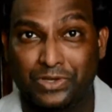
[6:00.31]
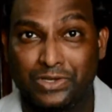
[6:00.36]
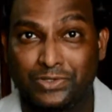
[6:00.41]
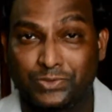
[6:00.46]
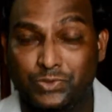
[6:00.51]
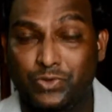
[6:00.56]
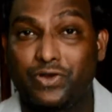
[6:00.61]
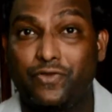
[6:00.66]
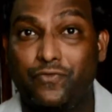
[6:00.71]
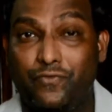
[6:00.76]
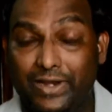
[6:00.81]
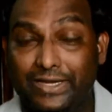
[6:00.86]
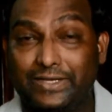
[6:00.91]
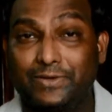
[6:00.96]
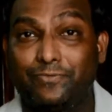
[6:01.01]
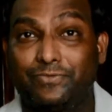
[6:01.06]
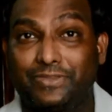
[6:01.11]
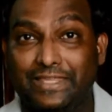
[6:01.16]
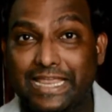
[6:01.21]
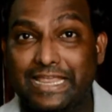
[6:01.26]
So
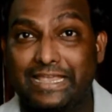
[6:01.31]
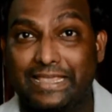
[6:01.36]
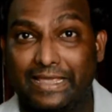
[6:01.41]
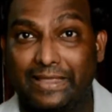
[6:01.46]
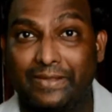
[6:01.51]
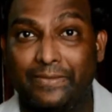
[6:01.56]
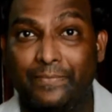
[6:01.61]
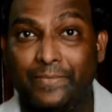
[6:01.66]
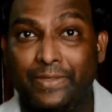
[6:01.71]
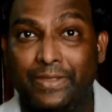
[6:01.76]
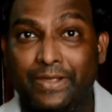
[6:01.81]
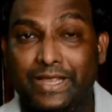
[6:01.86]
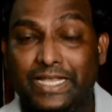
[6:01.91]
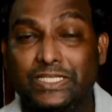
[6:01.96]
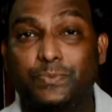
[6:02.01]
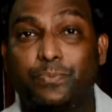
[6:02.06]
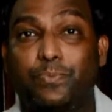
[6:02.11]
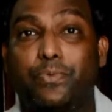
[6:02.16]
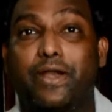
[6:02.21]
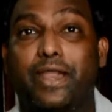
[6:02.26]
reflective thinking
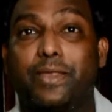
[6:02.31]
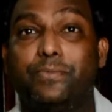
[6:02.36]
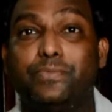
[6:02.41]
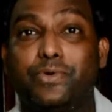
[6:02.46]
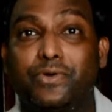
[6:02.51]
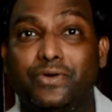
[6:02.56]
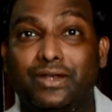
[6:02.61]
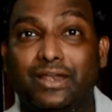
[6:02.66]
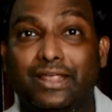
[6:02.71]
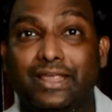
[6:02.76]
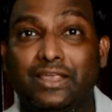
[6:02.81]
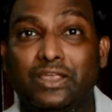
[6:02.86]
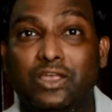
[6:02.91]
is primarily